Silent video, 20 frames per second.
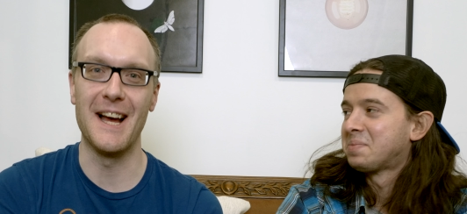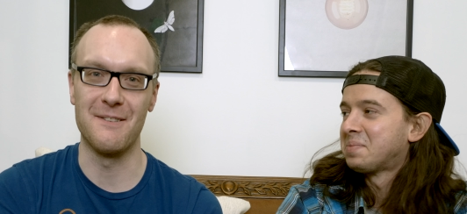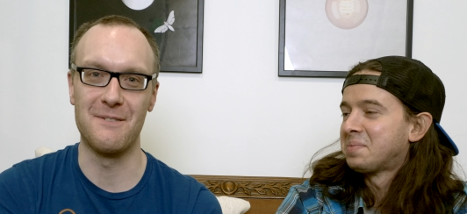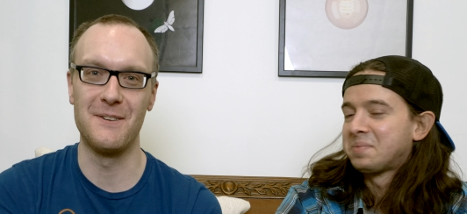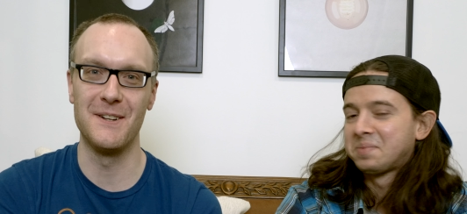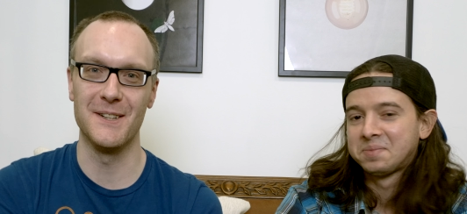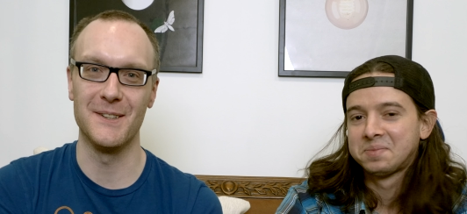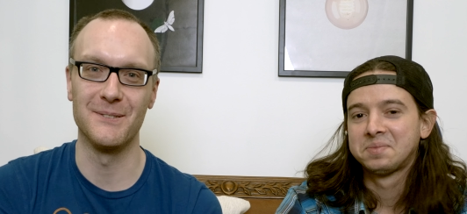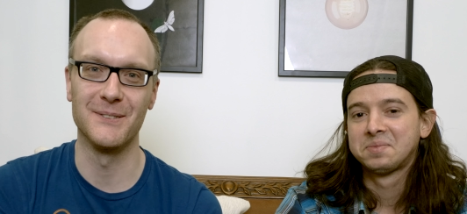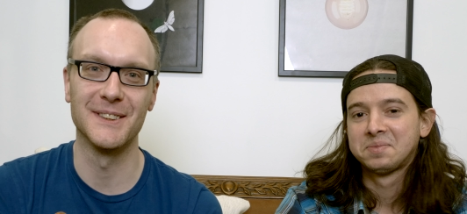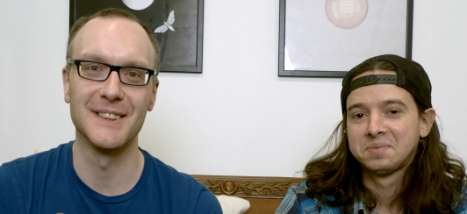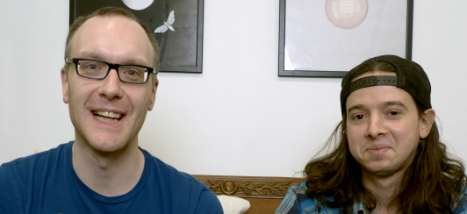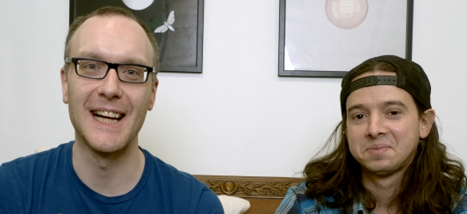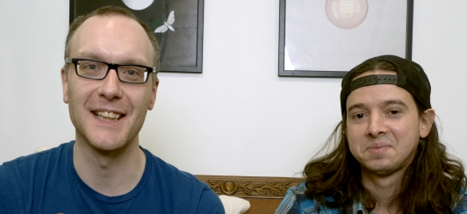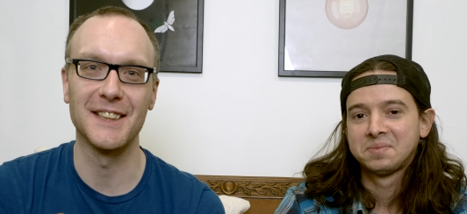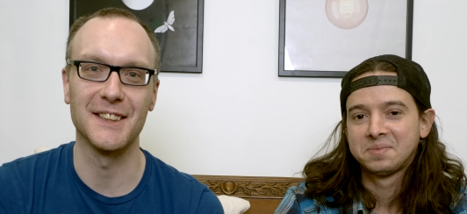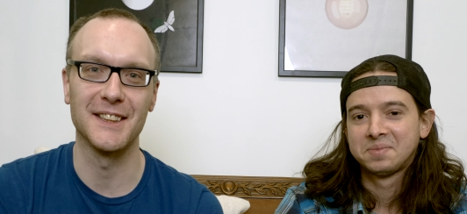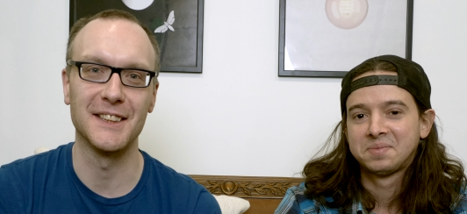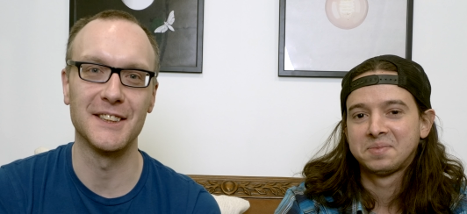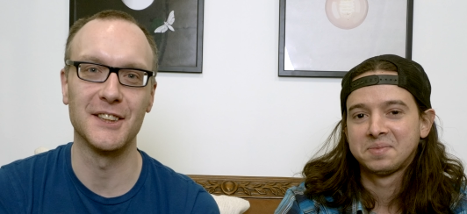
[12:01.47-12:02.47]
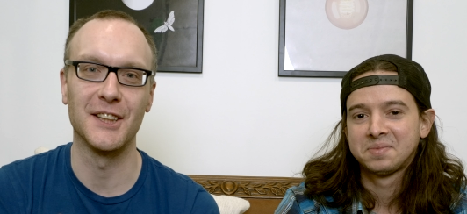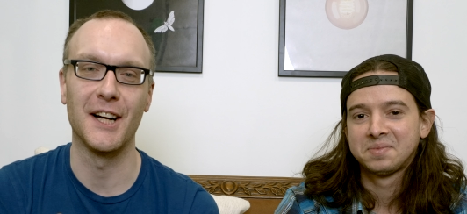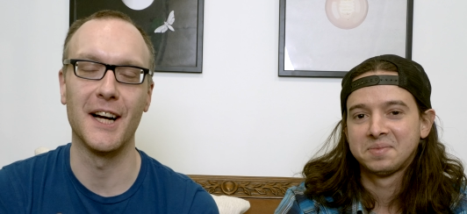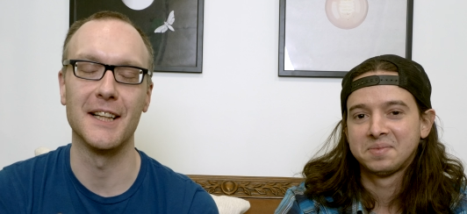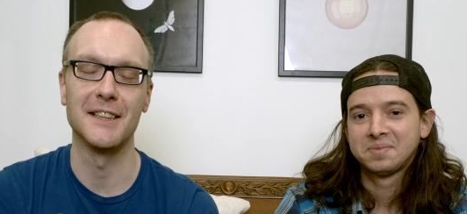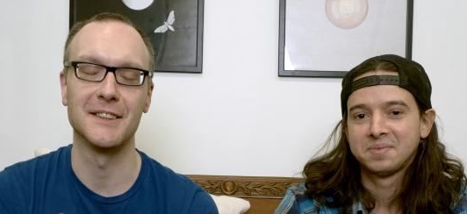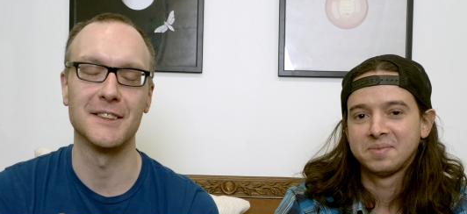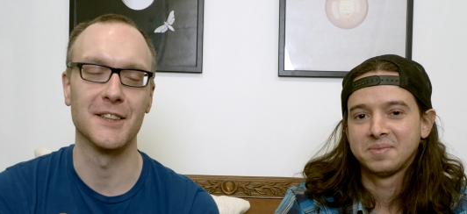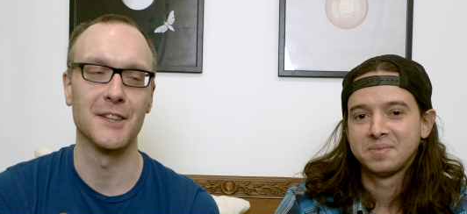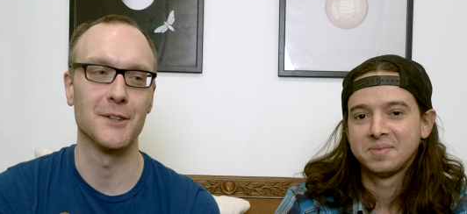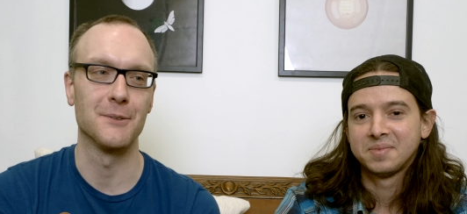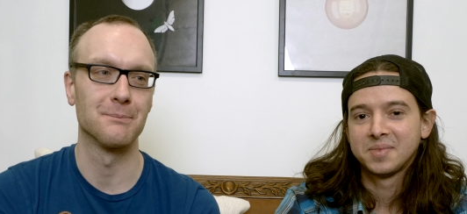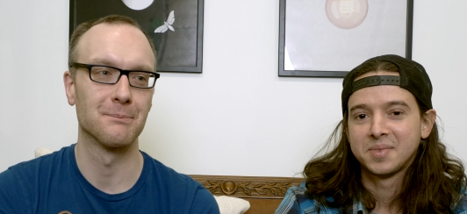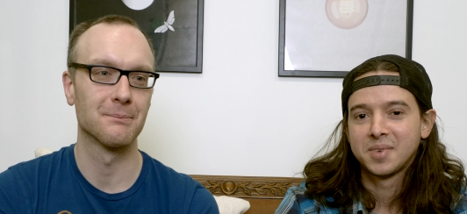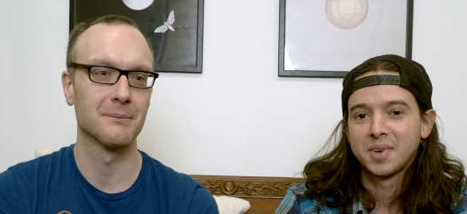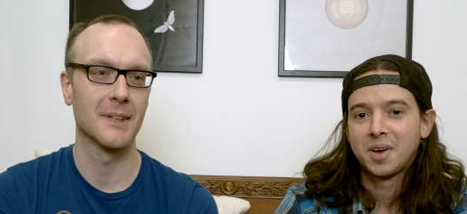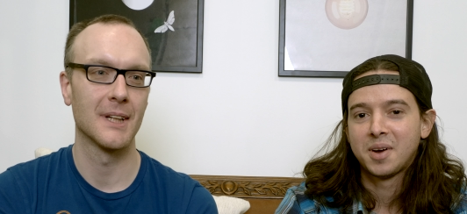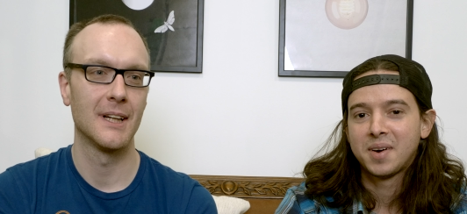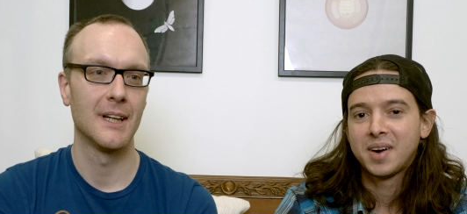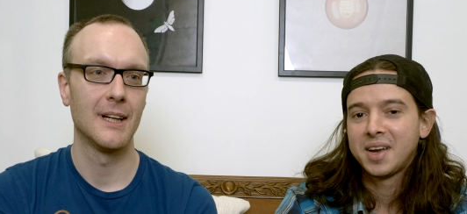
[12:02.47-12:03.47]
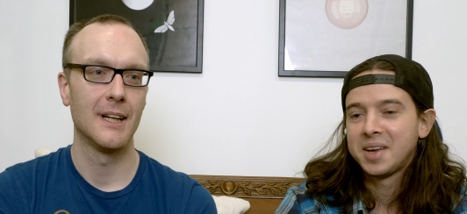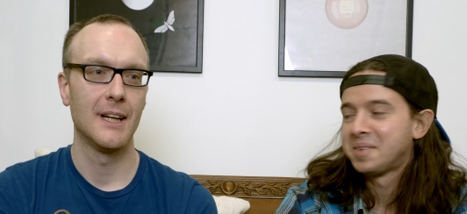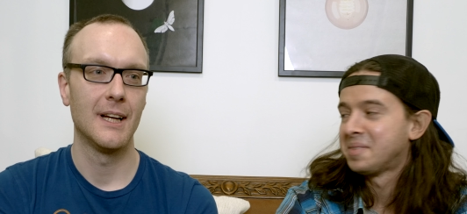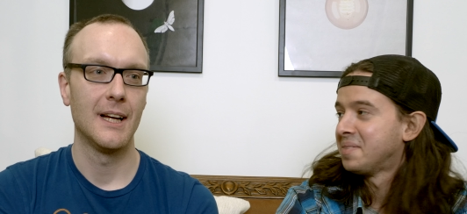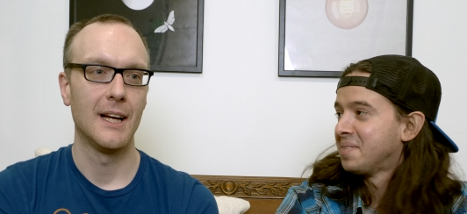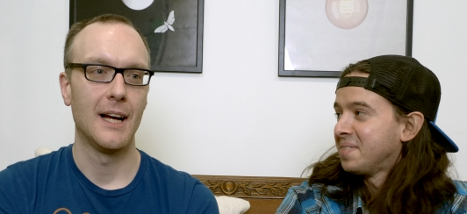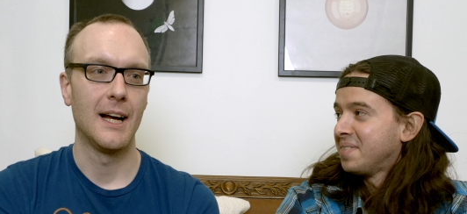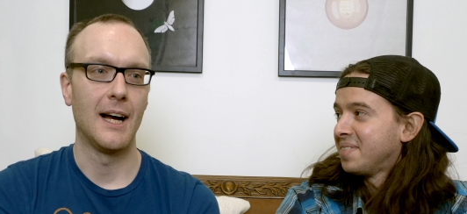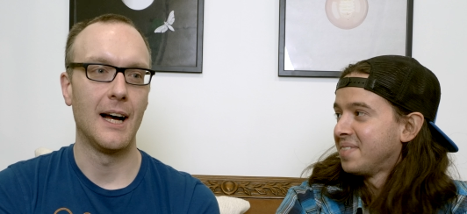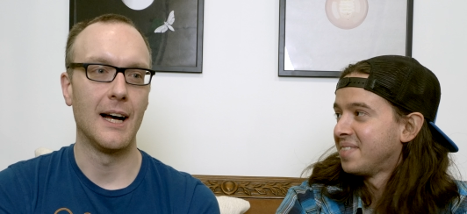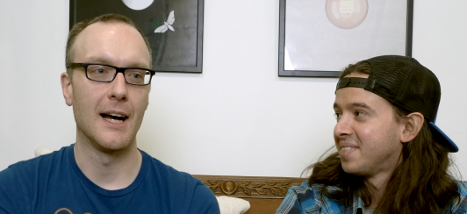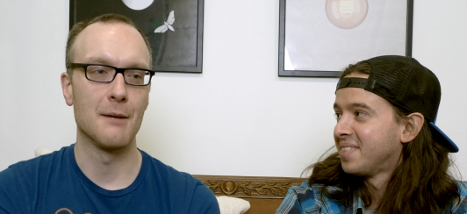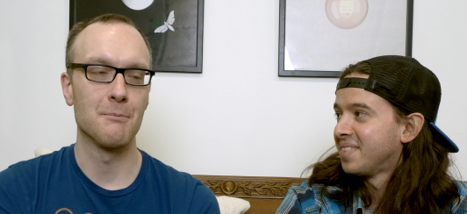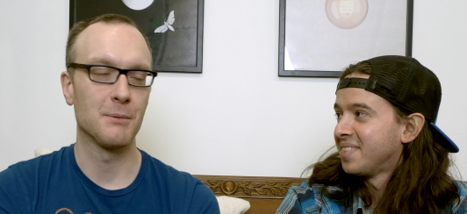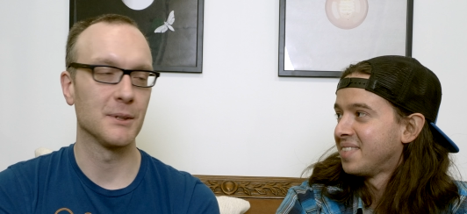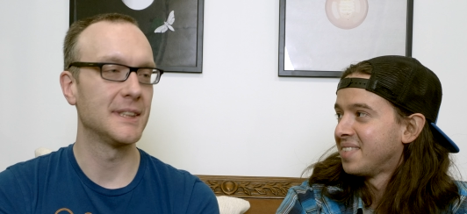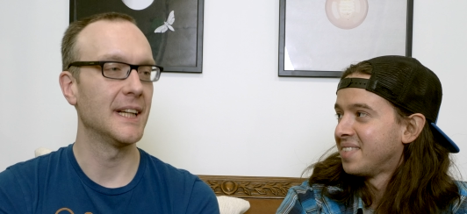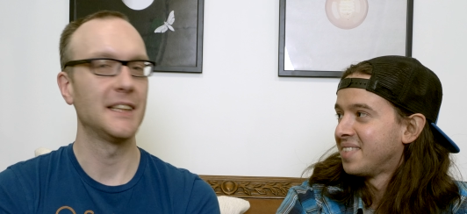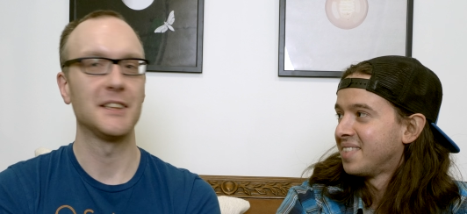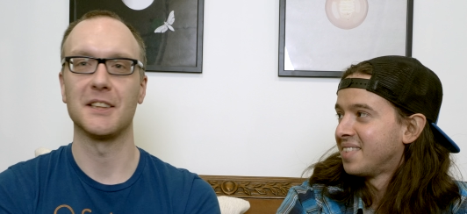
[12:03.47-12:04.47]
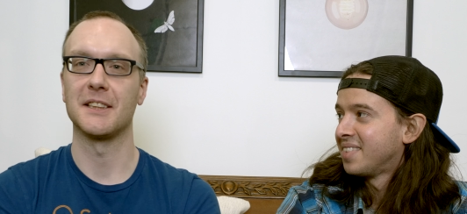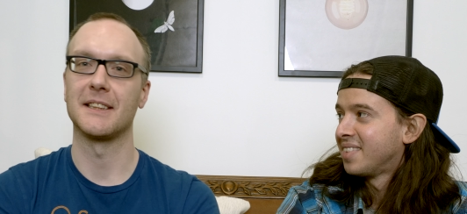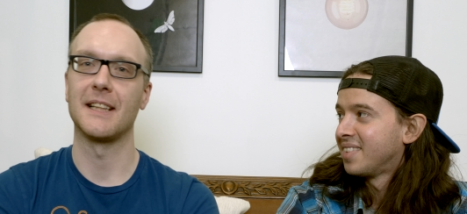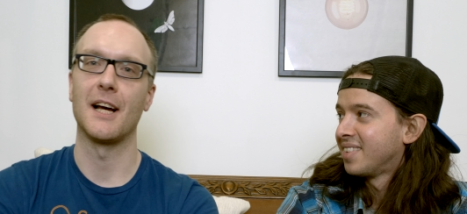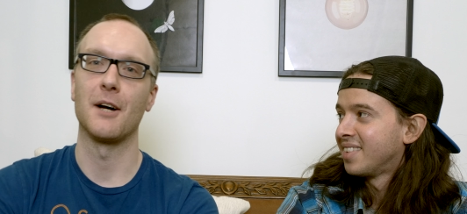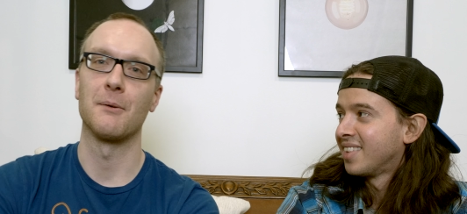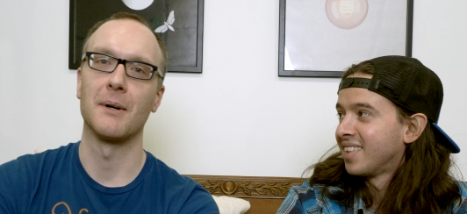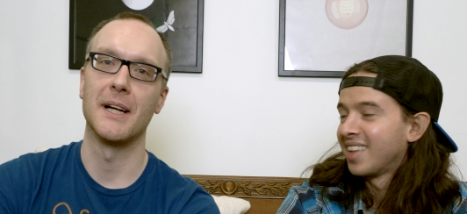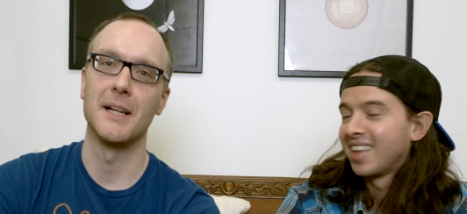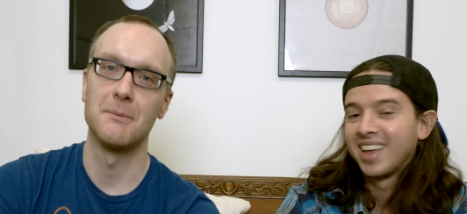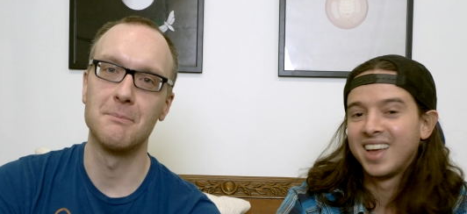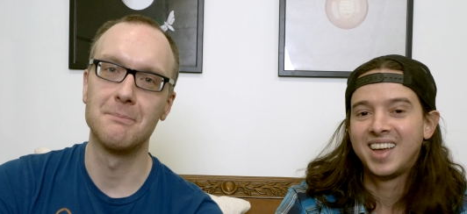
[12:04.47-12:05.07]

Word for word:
Speaker 1: that film was actually shot. So. All right. I'm pretentious that way.